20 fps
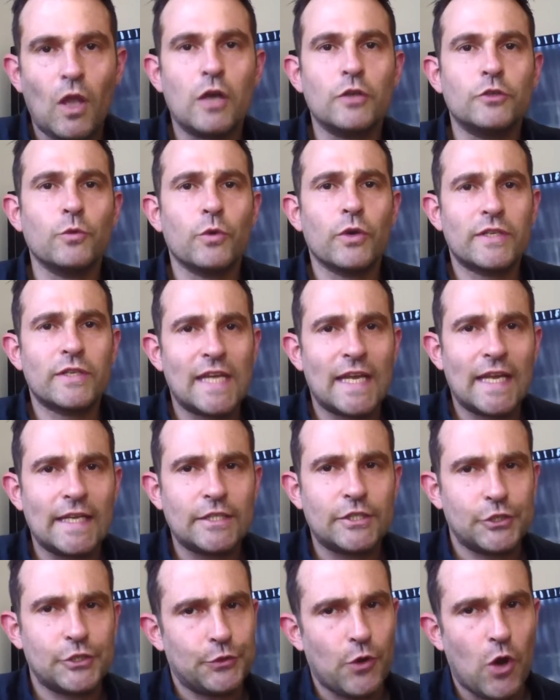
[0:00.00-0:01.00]
I don't want to take
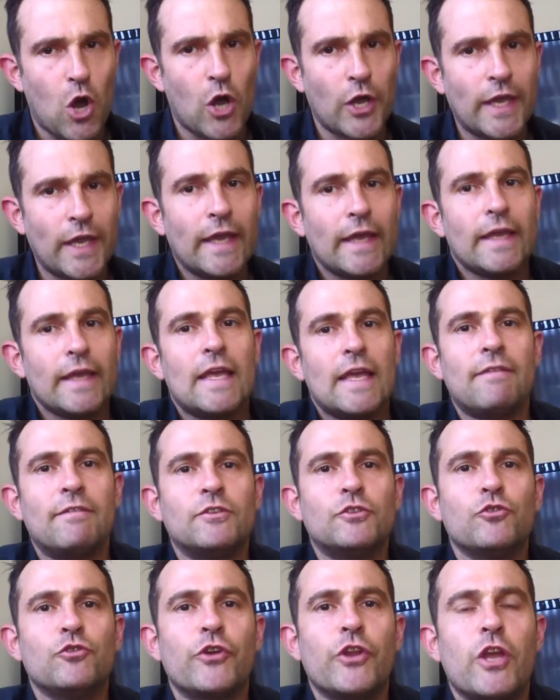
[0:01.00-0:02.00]
it too high.
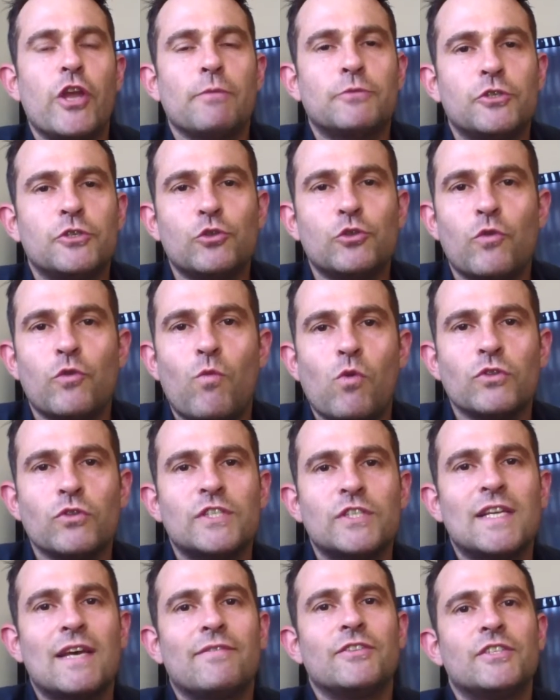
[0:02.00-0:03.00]
If it's already up to sort of
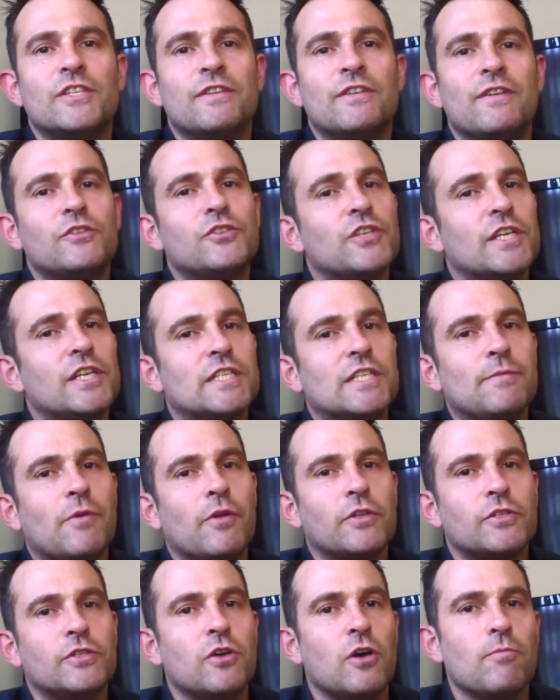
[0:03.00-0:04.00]
170.60
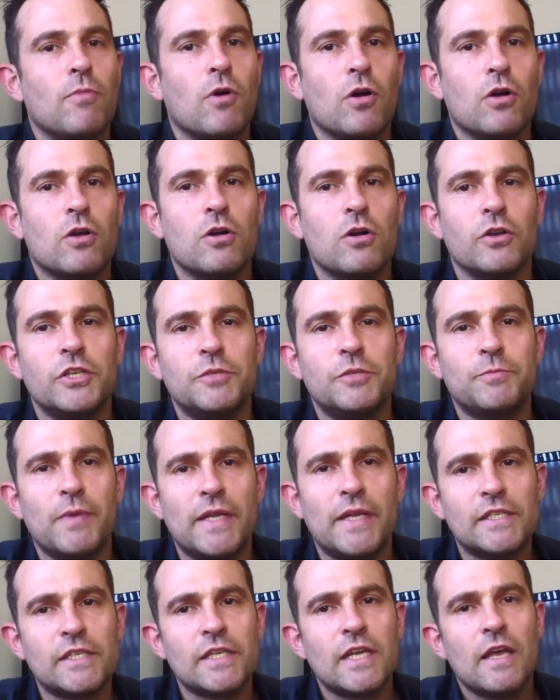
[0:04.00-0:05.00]
by the time Mark Carney
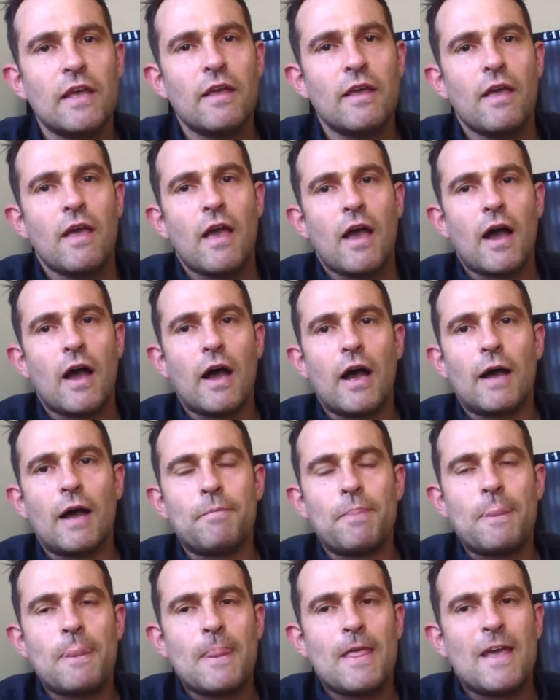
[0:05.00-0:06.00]
speaks,
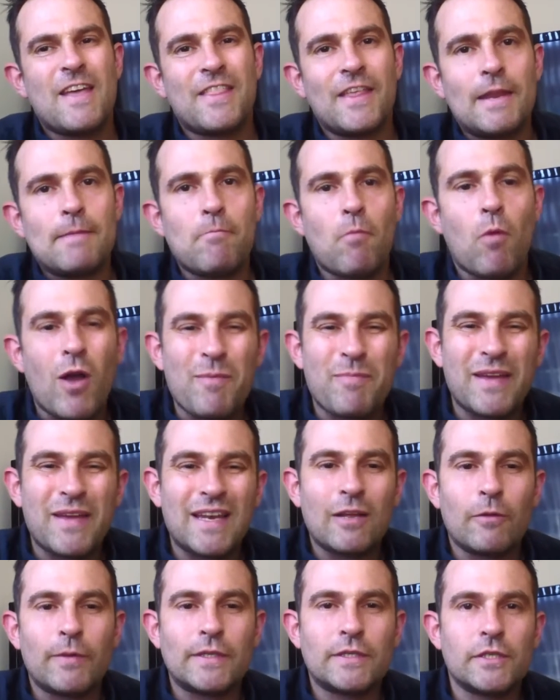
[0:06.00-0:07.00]
then it might be
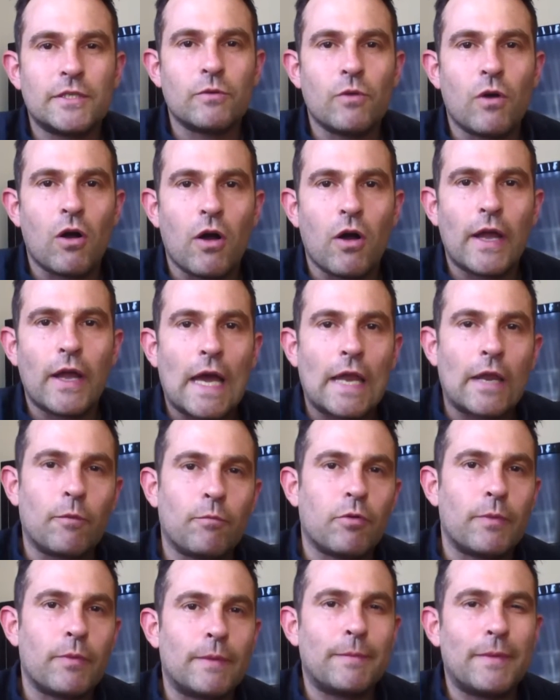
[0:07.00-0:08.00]
a little bit too high, and
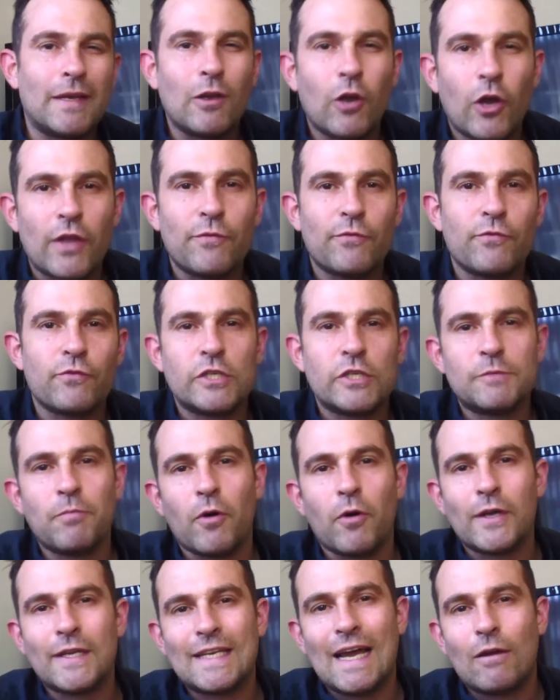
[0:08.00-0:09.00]
I'll probably be looking for a
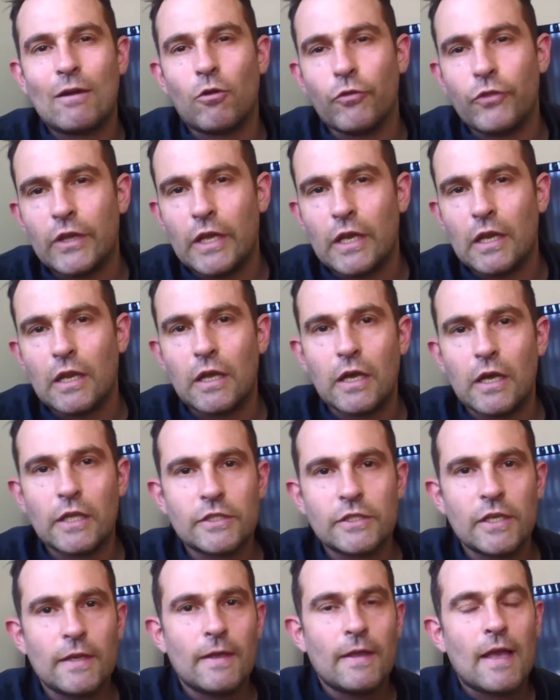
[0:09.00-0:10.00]
spike down on the
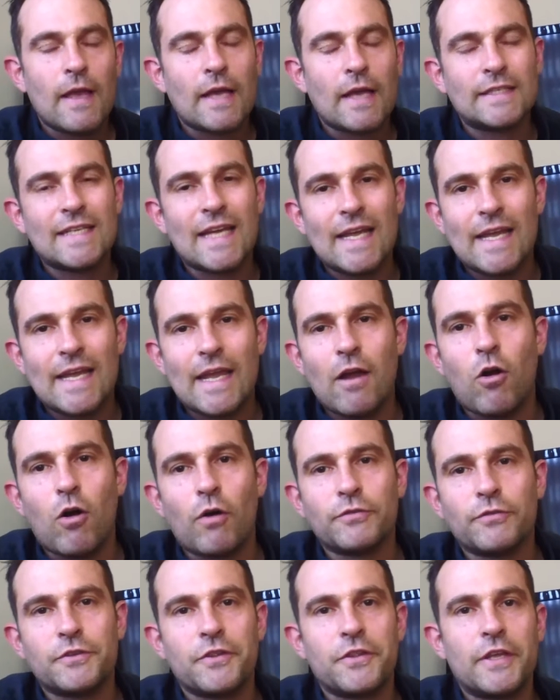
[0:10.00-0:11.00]
alert and take it
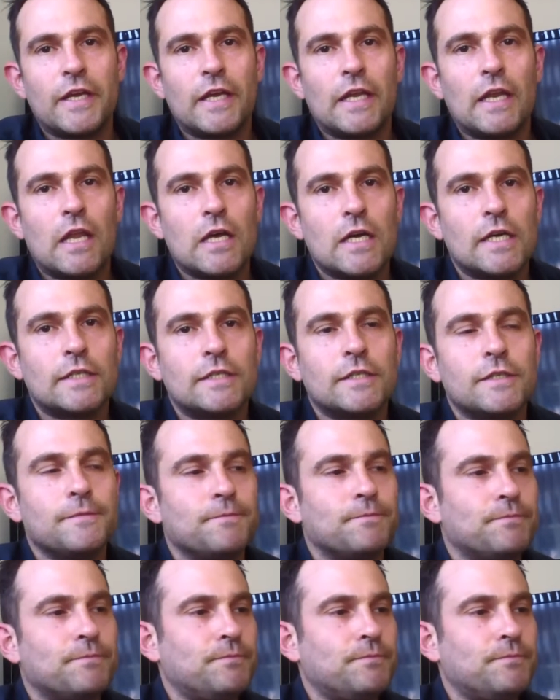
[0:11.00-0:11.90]
after the alert.